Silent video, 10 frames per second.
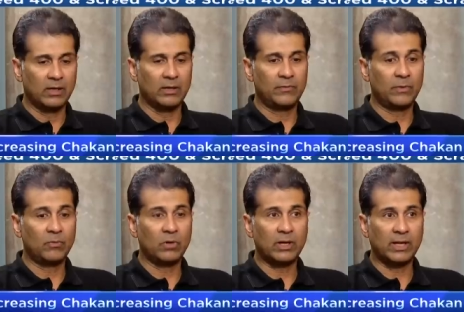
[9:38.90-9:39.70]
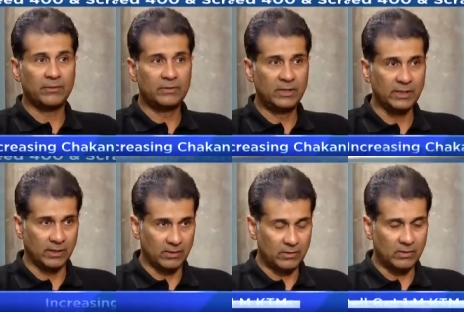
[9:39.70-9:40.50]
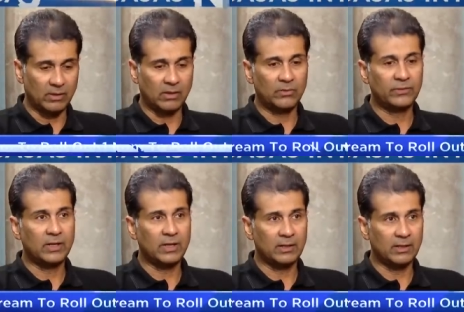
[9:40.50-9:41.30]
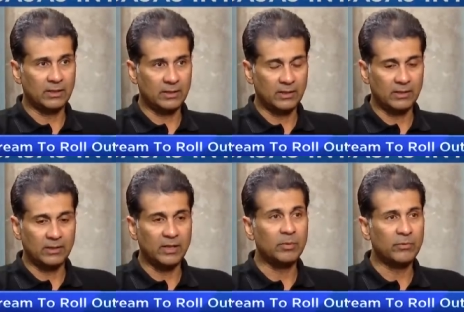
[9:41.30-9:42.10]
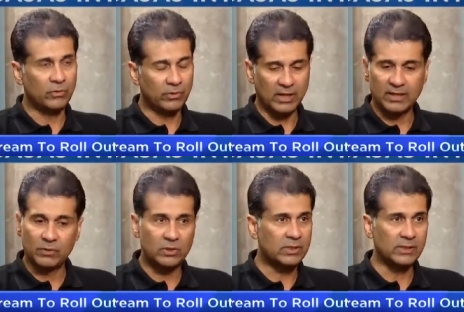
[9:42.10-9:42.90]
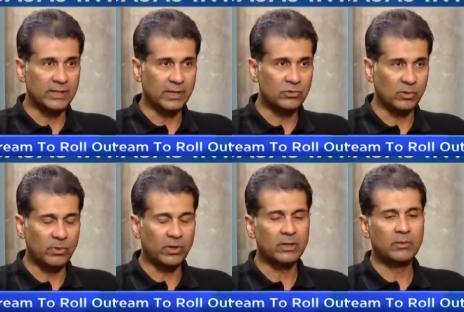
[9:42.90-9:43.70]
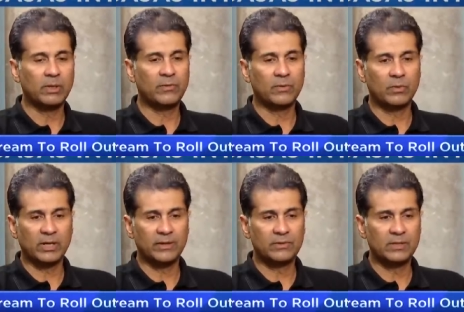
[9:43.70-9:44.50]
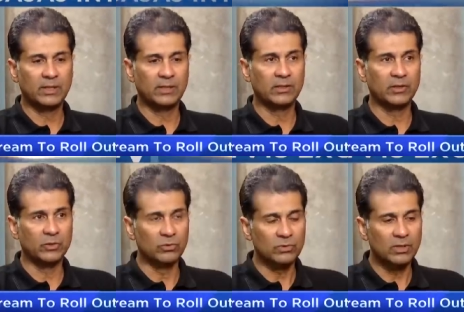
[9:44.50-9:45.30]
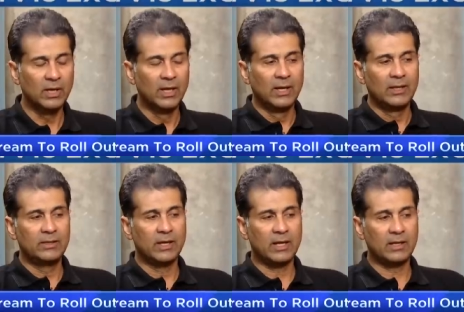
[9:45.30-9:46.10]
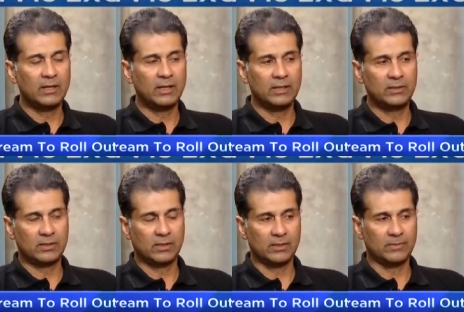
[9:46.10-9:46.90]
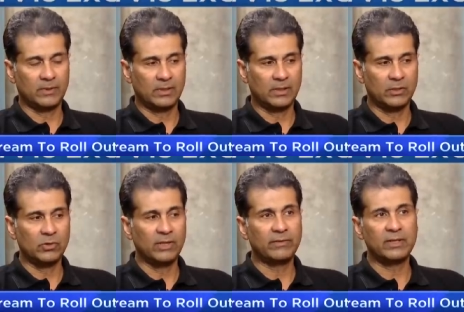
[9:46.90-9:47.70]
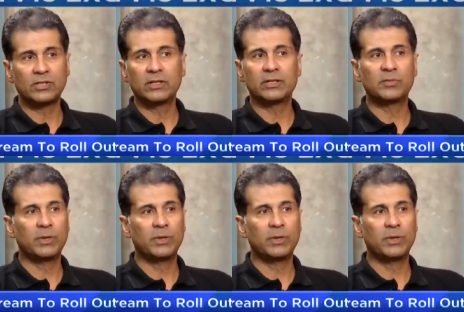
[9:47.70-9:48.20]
Uh, from what I have seen uh, of the Harley uh, day before. I have not seen the actual product, but from what I have seen in the news, the Harley is, uh, uh, you know, leveraging